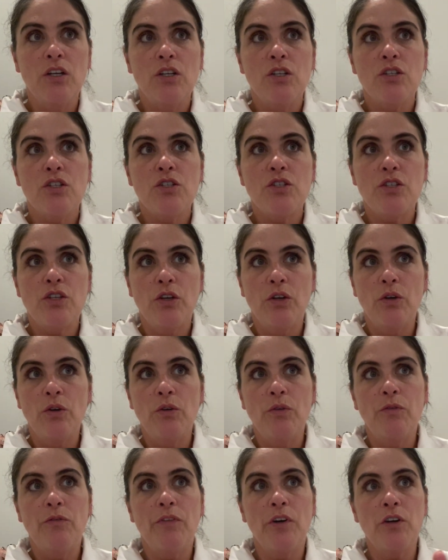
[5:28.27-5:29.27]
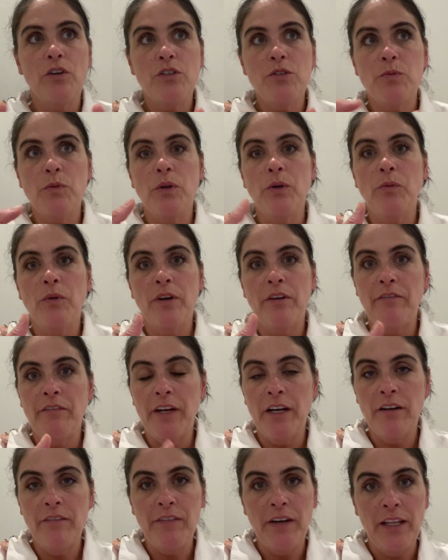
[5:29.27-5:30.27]
So first we want to
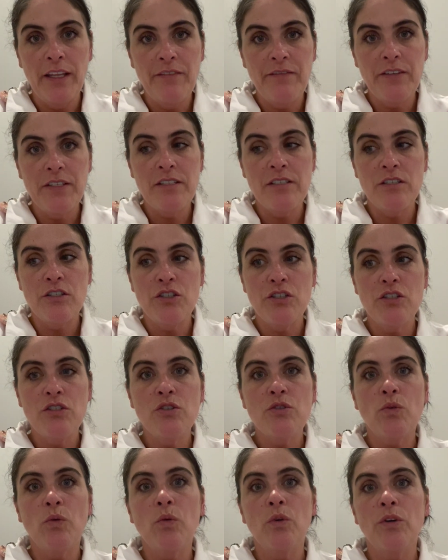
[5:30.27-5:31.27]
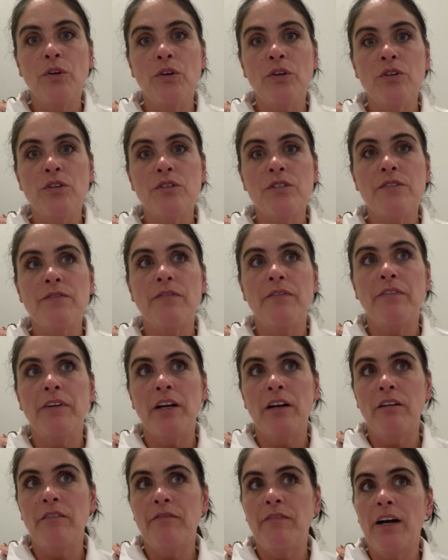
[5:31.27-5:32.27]
verify the physician's orders,
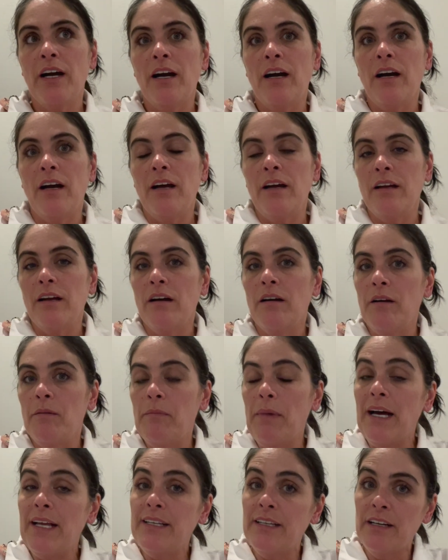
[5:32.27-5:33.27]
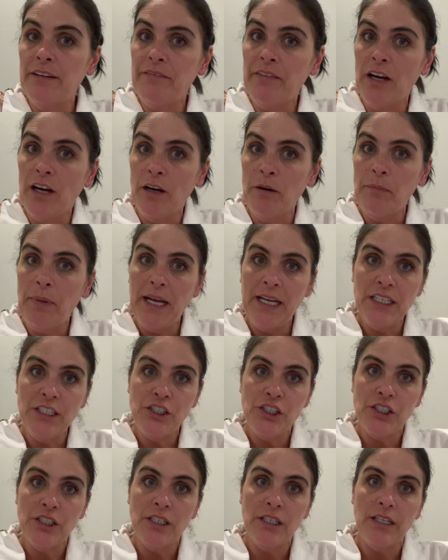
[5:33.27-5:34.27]
identify our
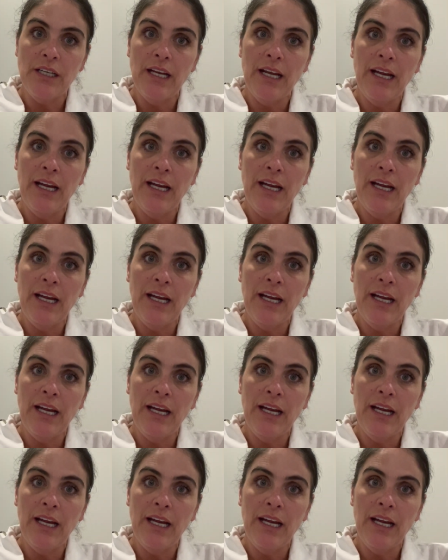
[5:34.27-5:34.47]
patient,